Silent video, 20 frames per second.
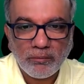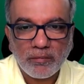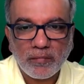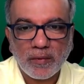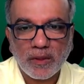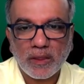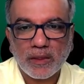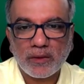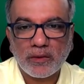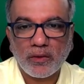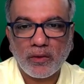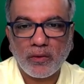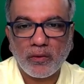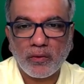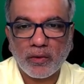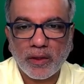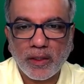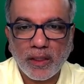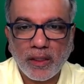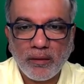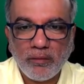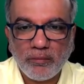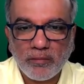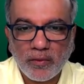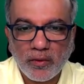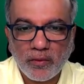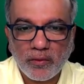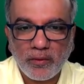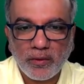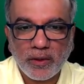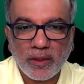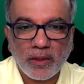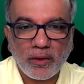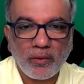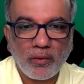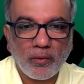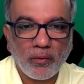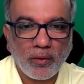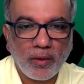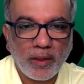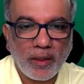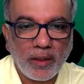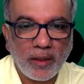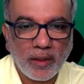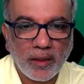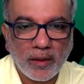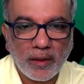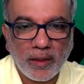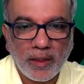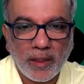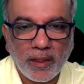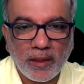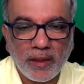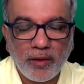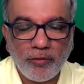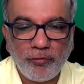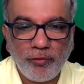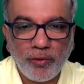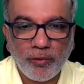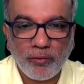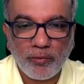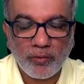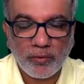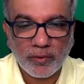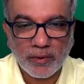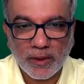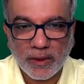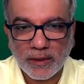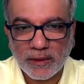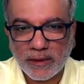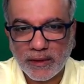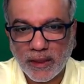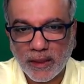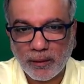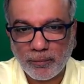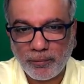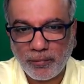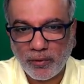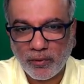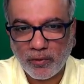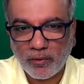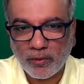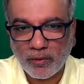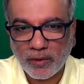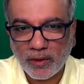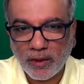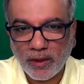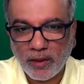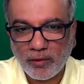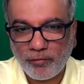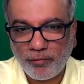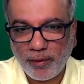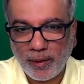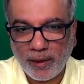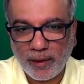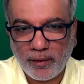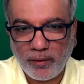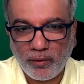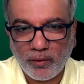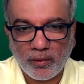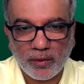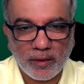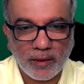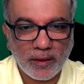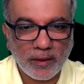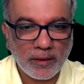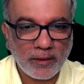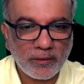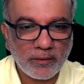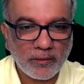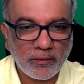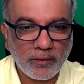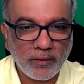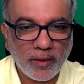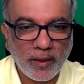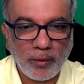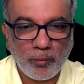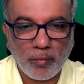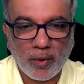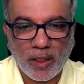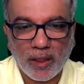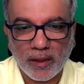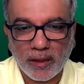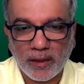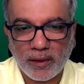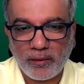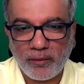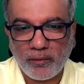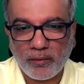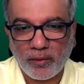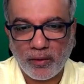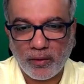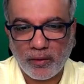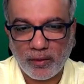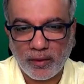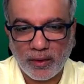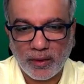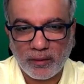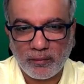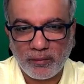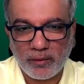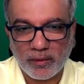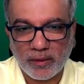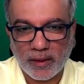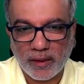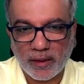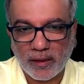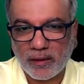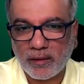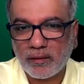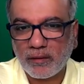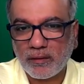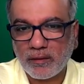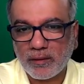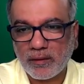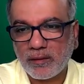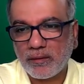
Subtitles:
that's all okay. Or you can go in here, and if you set up your affinity audience or your end market, you can